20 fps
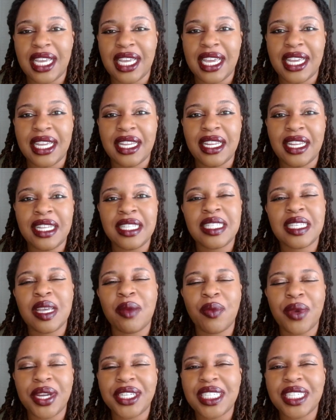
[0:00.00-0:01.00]
it in
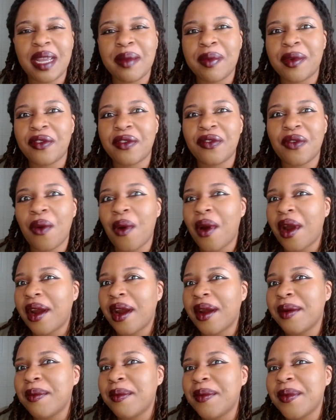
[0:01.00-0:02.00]
some way, shape, or
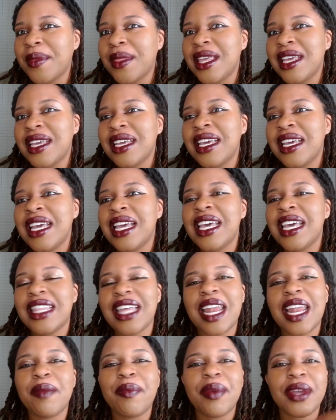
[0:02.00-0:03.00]
form,
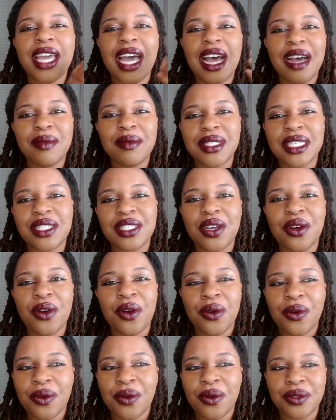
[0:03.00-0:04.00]
that it becomes its
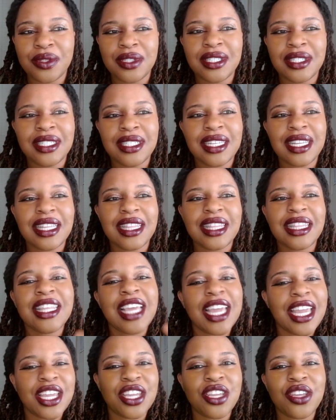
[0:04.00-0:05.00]
own
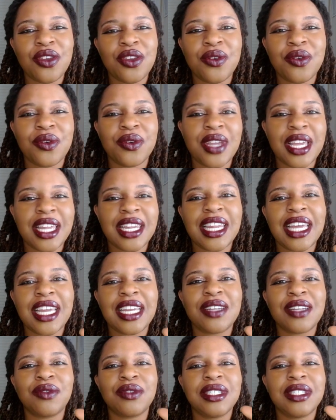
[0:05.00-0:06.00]
thing you can
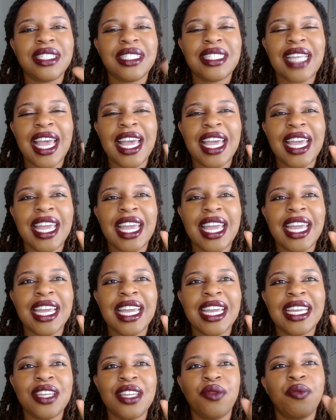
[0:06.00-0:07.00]

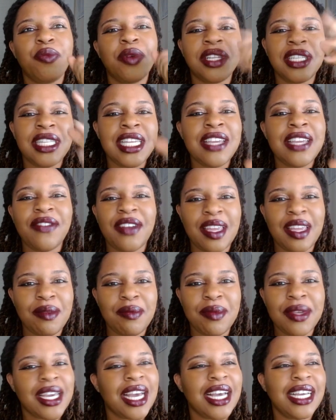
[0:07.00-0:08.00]
say you believe
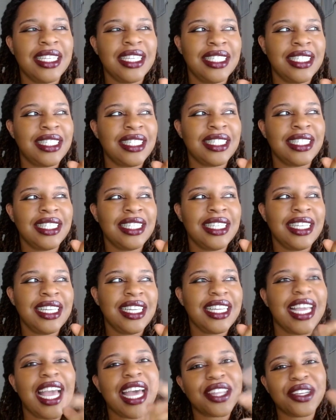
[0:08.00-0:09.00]
in, because
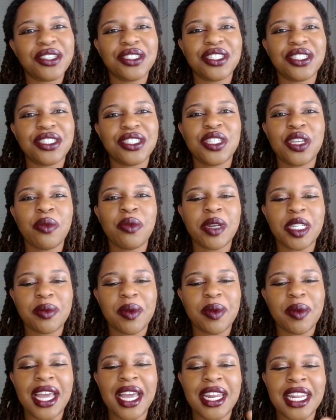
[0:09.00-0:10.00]
there's just so much
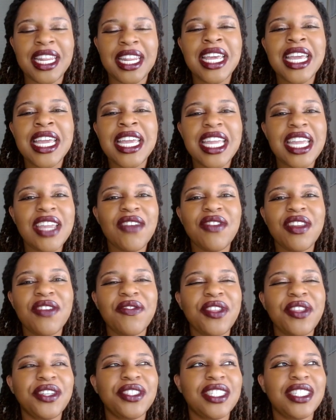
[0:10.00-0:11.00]
behind it. Even
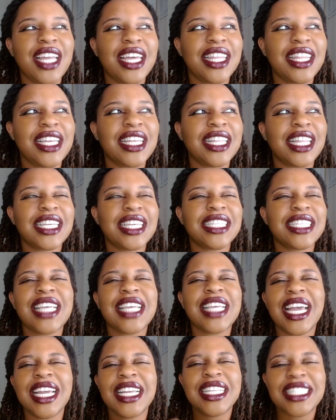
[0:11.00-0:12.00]
if there's nothing
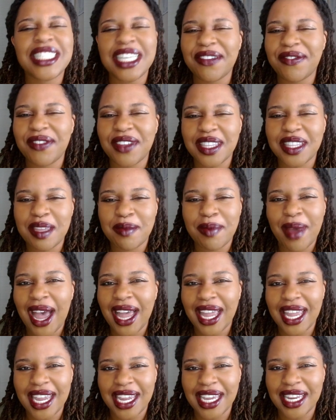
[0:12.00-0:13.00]
scientifically
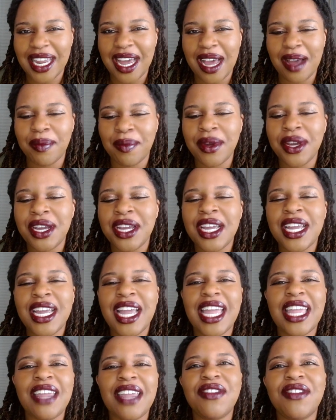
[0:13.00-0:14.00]
backing it up,
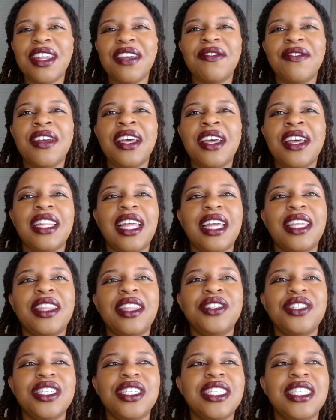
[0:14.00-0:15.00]
even if
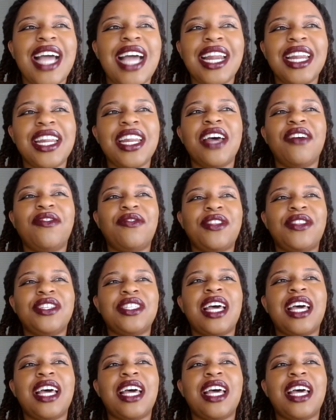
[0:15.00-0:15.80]
there's not enough